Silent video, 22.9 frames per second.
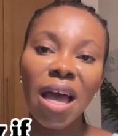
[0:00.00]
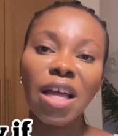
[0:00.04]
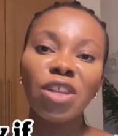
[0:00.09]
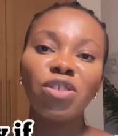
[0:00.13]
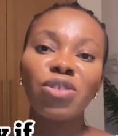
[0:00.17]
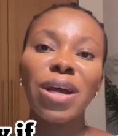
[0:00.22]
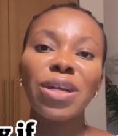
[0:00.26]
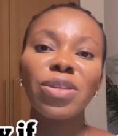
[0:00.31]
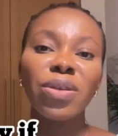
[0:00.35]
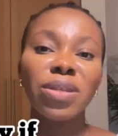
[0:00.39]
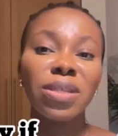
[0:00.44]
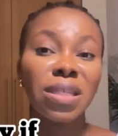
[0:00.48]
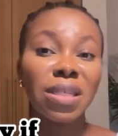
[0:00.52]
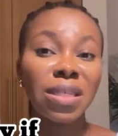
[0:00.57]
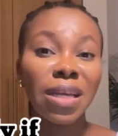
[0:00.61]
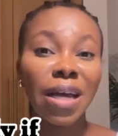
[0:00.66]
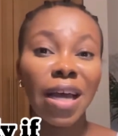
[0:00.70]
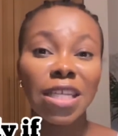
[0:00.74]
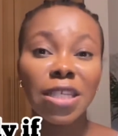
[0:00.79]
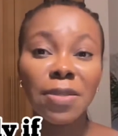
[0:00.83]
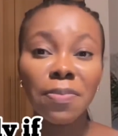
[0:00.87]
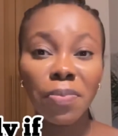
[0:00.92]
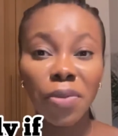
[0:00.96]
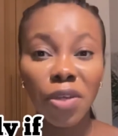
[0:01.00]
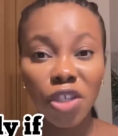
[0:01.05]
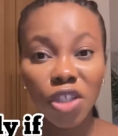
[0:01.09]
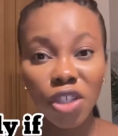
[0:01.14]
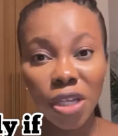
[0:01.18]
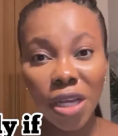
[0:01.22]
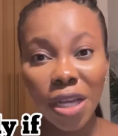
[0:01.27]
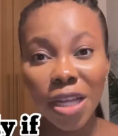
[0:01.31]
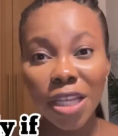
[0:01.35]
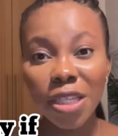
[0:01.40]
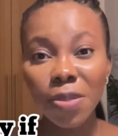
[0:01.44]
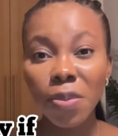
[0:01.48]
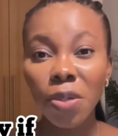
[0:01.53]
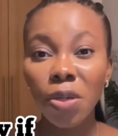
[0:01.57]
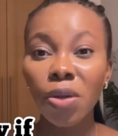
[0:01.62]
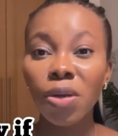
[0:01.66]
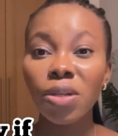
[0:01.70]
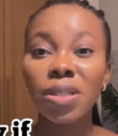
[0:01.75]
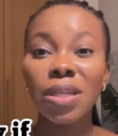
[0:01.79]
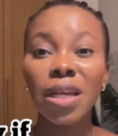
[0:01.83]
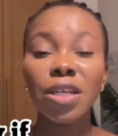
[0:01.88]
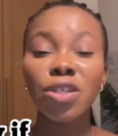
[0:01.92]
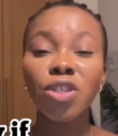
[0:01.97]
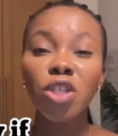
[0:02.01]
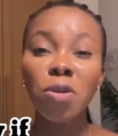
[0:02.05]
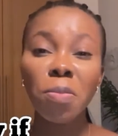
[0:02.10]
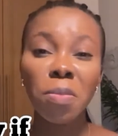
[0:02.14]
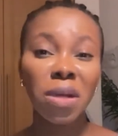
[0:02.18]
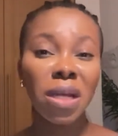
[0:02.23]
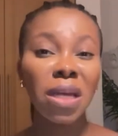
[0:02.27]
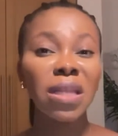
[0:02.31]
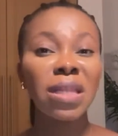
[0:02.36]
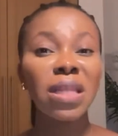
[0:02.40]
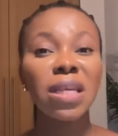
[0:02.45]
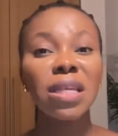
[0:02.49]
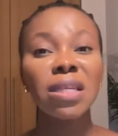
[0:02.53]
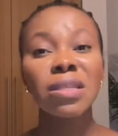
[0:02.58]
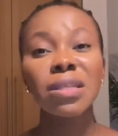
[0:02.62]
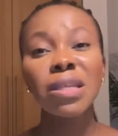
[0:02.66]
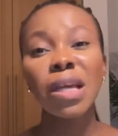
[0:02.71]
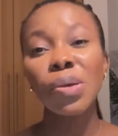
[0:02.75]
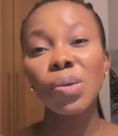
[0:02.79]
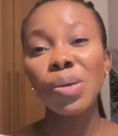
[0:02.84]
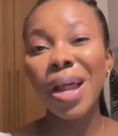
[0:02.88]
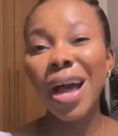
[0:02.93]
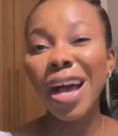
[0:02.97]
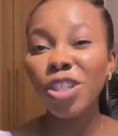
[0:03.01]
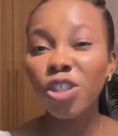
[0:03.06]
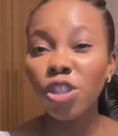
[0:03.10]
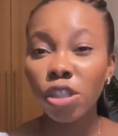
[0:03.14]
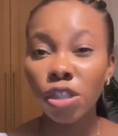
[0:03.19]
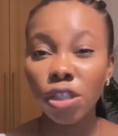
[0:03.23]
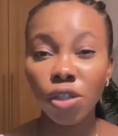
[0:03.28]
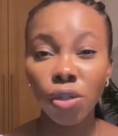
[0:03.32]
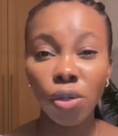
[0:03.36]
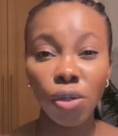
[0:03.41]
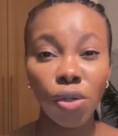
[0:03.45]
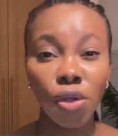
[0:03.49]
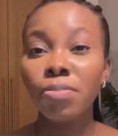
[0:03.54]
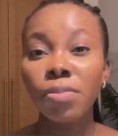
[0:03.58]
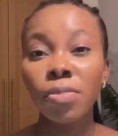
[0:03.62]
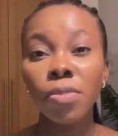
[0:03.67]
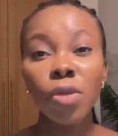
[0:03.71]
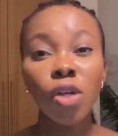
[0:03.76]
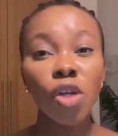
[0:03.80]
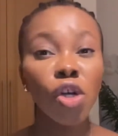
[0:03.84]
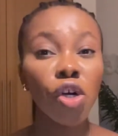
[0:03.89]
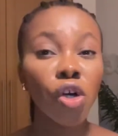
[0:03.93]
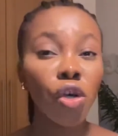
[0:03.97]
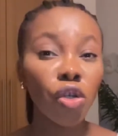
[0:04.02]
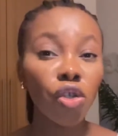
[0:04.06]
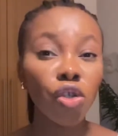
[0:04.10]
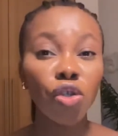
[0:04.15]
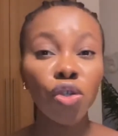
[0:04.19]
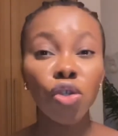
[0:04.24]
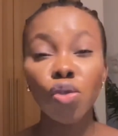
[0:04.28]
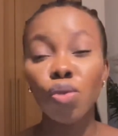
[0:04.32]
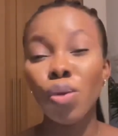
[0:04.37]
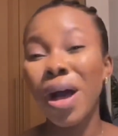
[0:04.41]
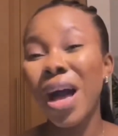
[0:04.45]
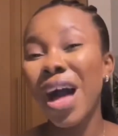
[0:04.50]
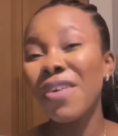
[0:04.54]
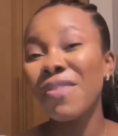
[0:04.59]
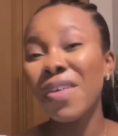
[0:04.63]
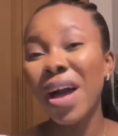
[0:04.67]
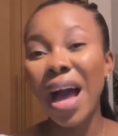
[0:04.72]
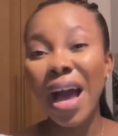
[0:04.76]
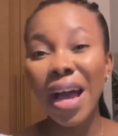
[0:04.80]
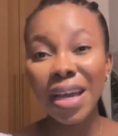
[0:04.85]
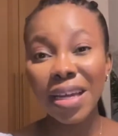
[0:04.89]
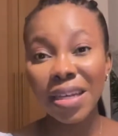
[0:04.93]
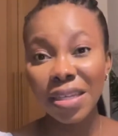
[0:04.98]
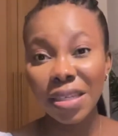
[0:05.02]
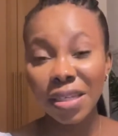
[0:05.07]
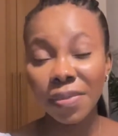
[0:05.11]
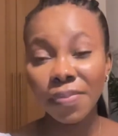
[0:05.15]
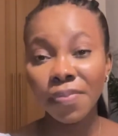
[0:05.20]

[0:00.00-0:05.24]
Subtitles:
Try to exercise patience, because there are so many things that could actually cause you to have acne.